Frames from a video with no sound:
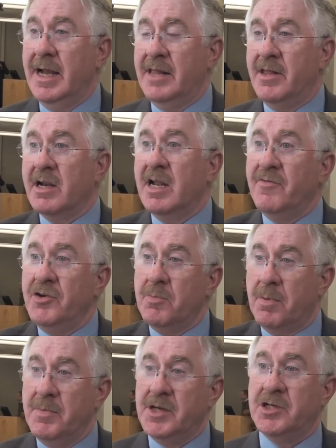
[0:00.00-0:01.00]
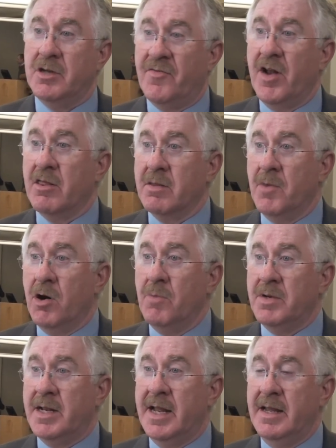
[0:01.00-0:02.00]
And they're giving you permission to follow them home
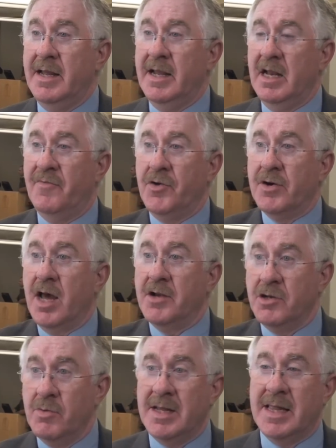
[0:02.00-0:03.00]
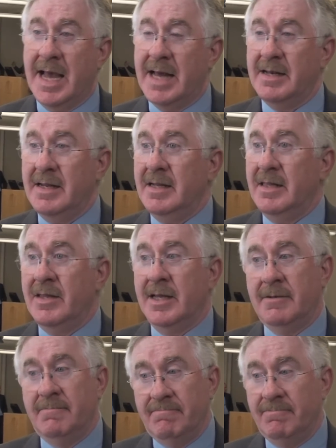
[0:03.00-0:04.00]
today. And if you're not doing that,
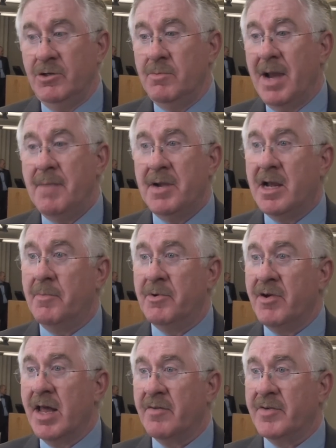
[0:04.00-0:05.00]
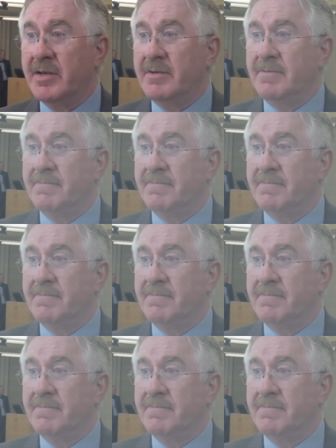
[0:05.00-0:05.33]
then you may become irrelevant.